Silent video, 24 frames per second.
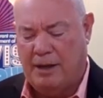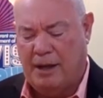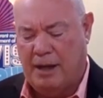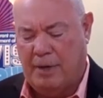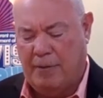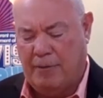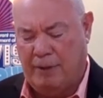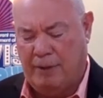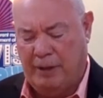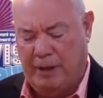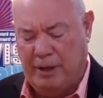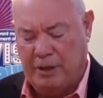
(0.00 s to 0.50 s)
I
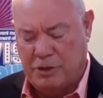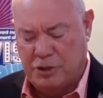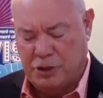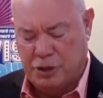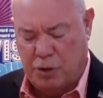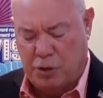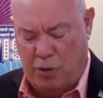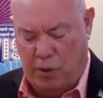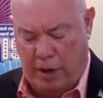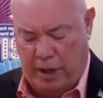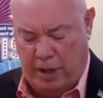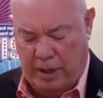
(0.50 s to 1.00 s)
really
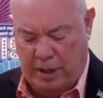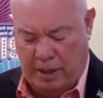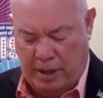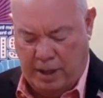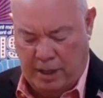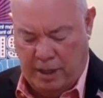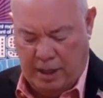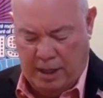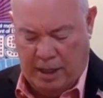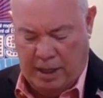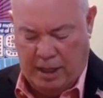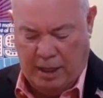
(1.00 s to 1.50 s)
enjoyed
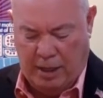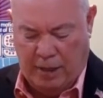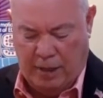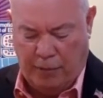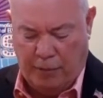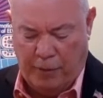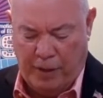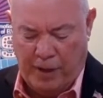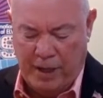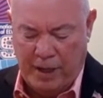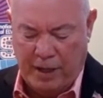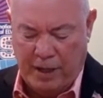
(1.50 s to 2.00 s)
uh,
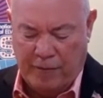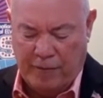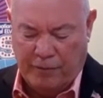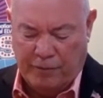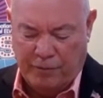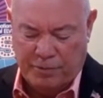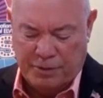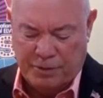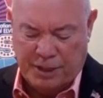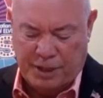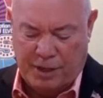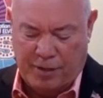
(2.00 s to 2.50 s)
reading
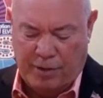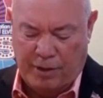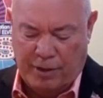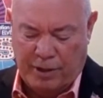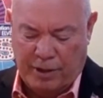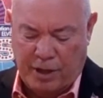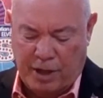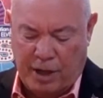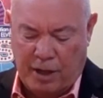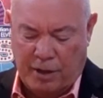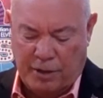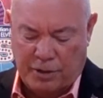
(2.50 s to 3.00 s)
from Sarah
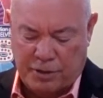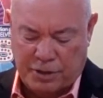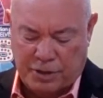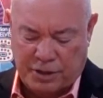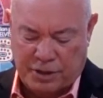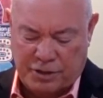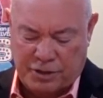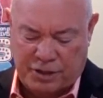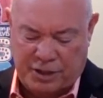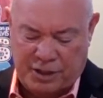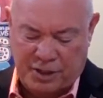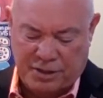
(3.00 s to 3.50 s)
Young's
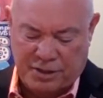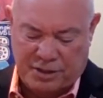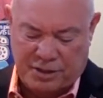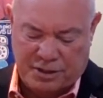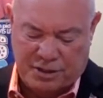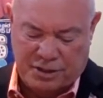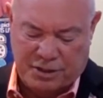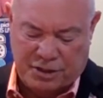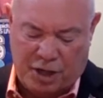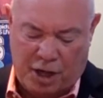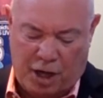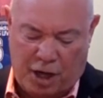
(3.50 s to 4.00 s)
Jesus
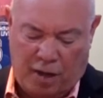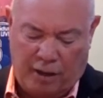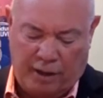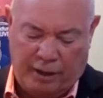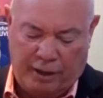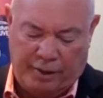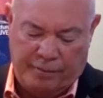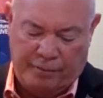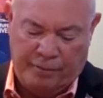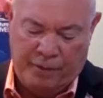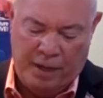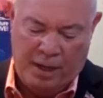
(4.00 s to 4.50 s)
is
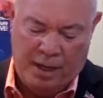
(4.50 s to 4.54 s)
Calling